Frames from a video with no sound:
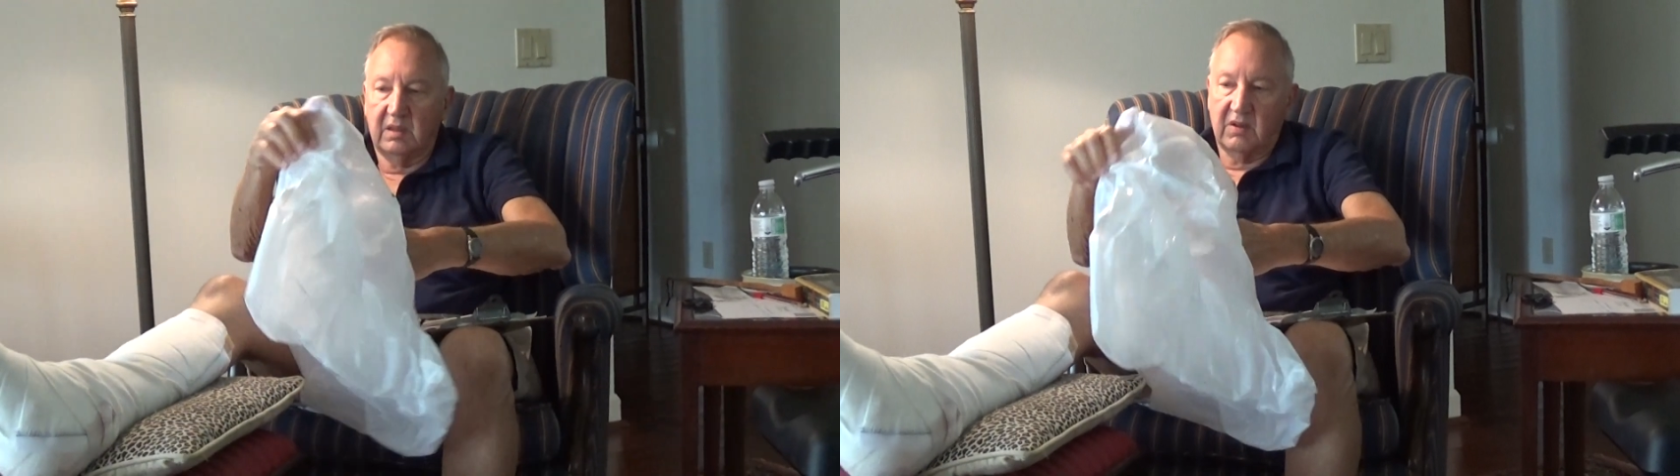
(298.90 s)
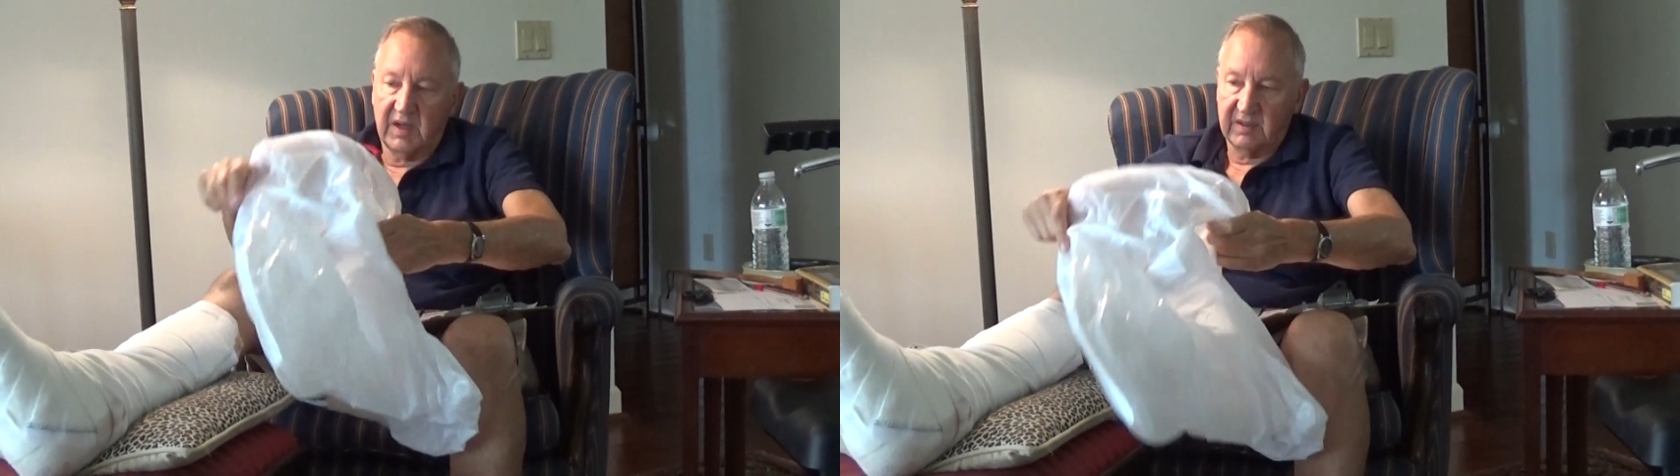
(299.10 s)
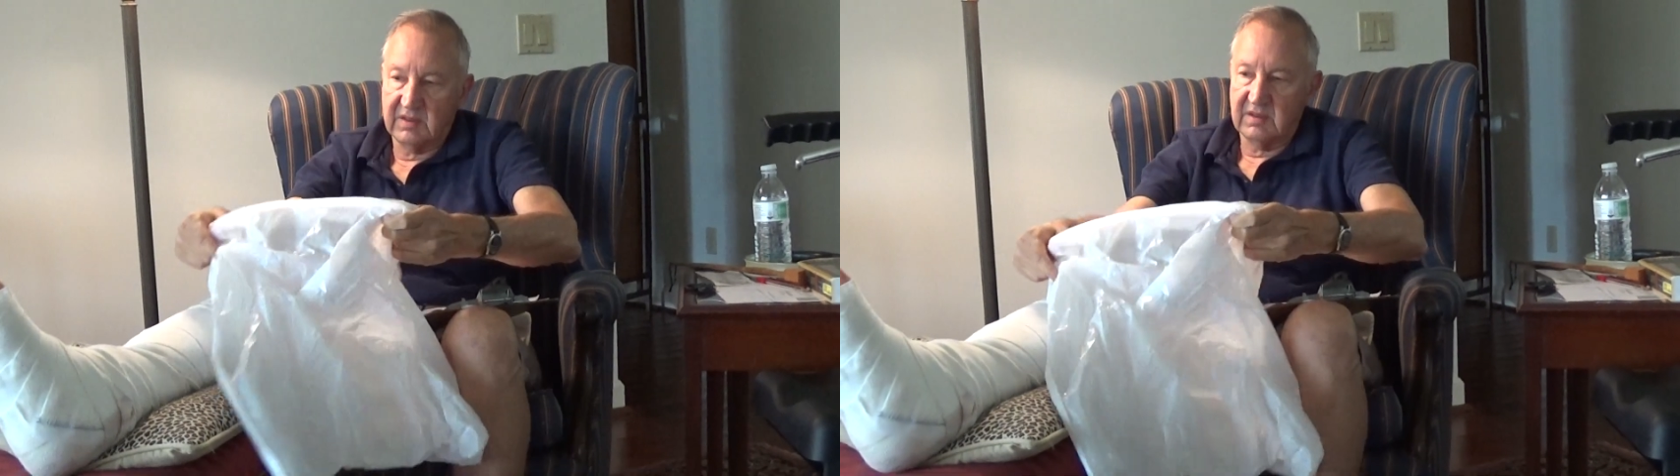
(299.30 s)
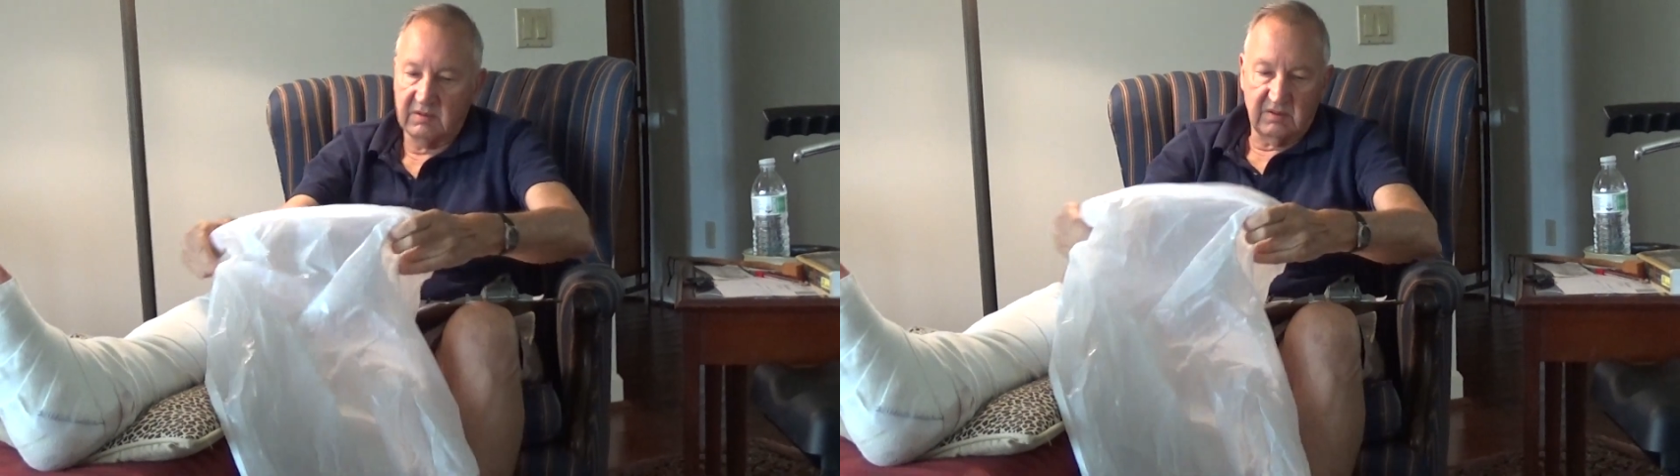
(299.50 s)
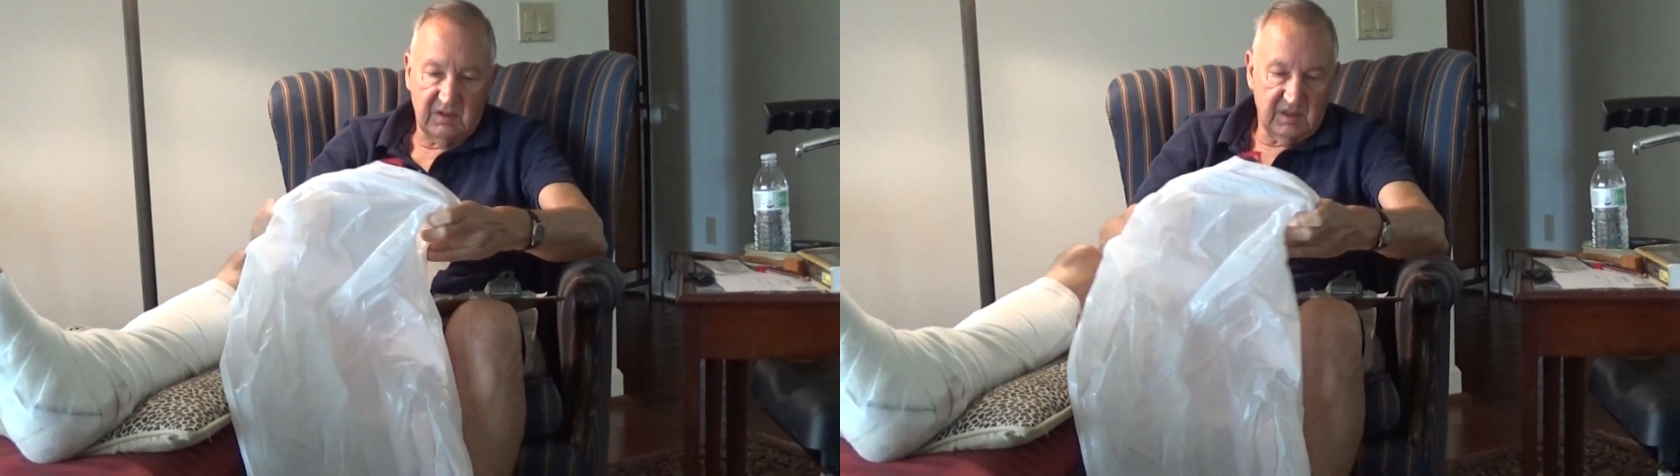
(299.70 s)
how to
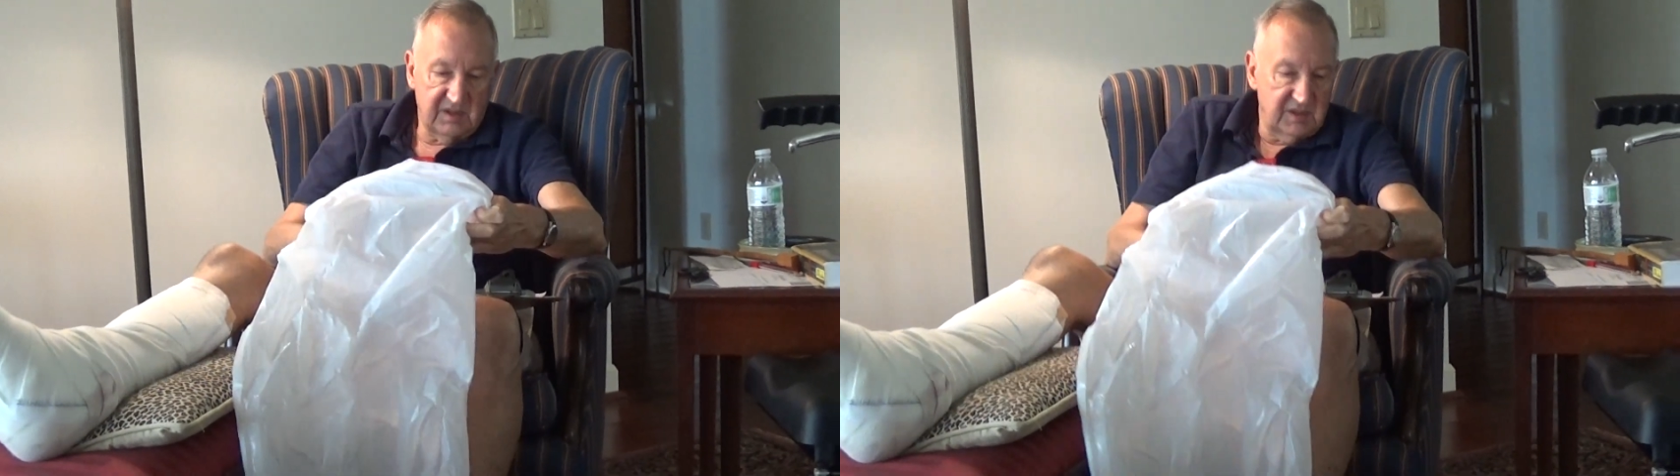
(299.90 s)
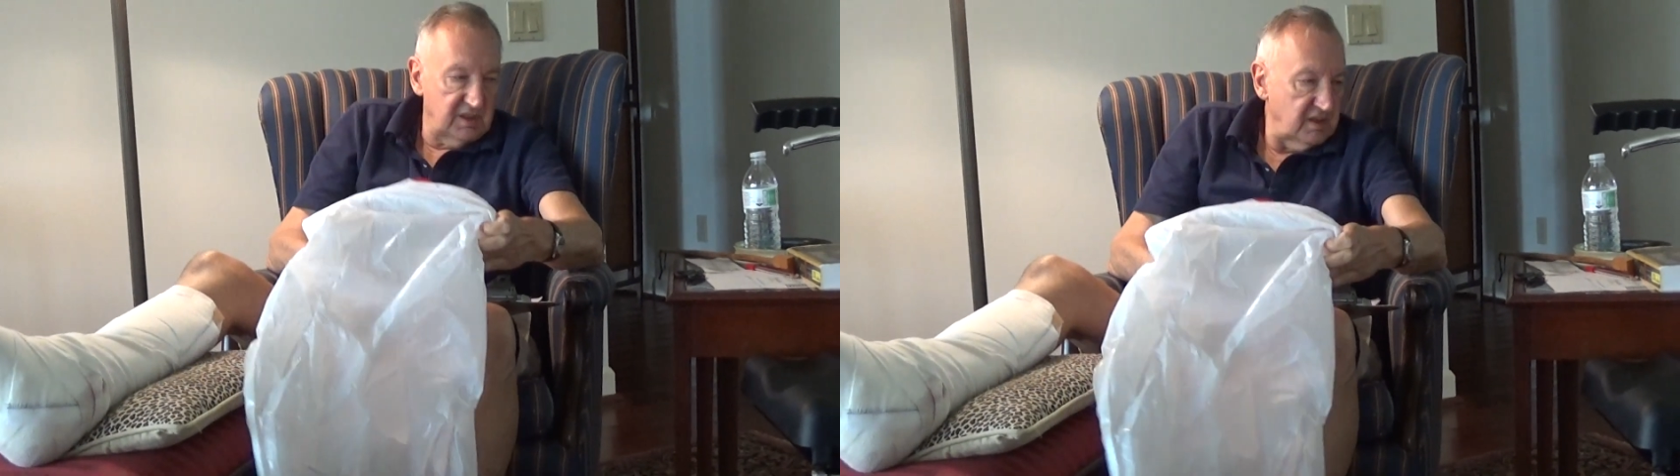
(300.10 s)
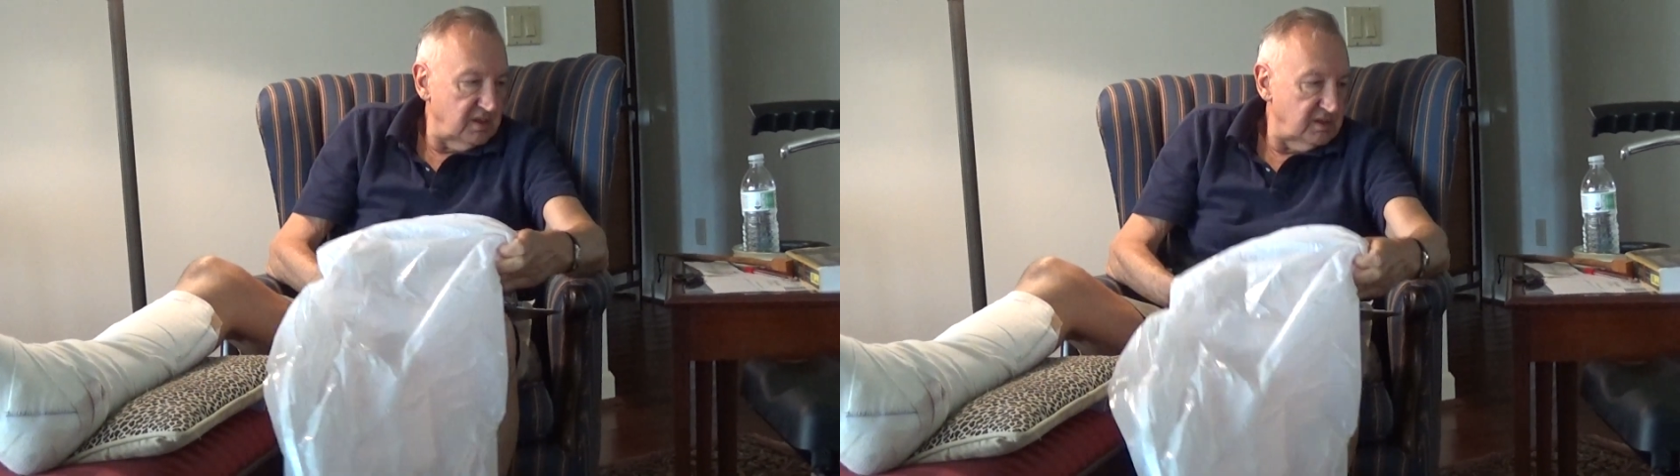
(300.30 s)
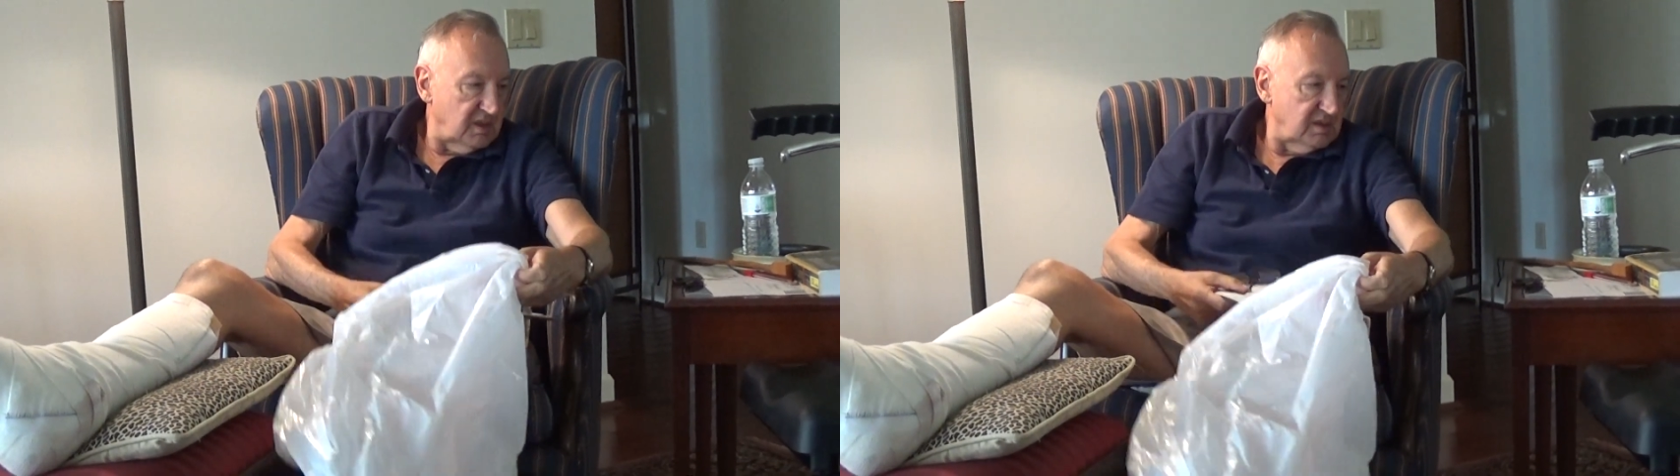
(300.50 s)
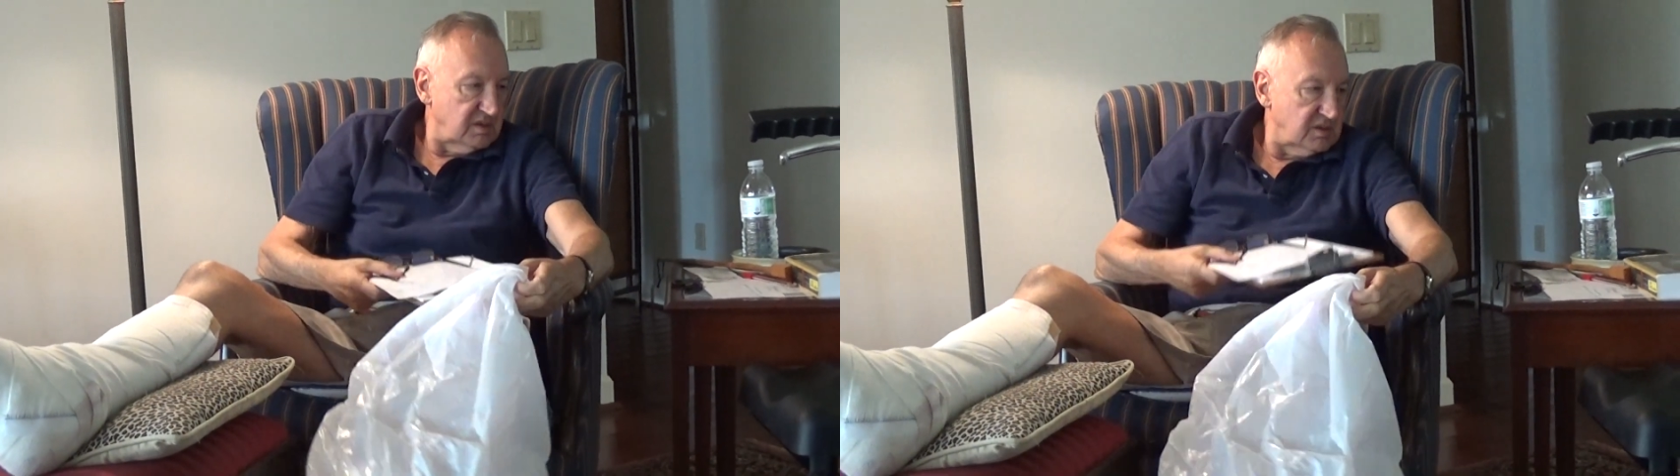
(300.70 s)
do this, and
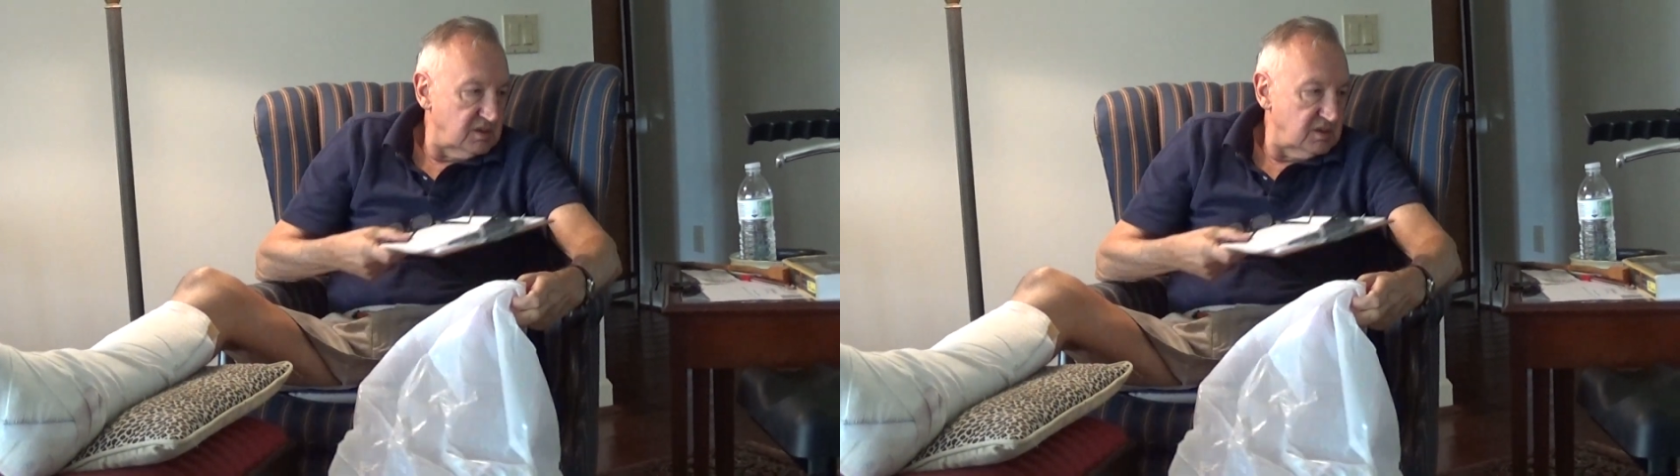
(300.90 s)
I'll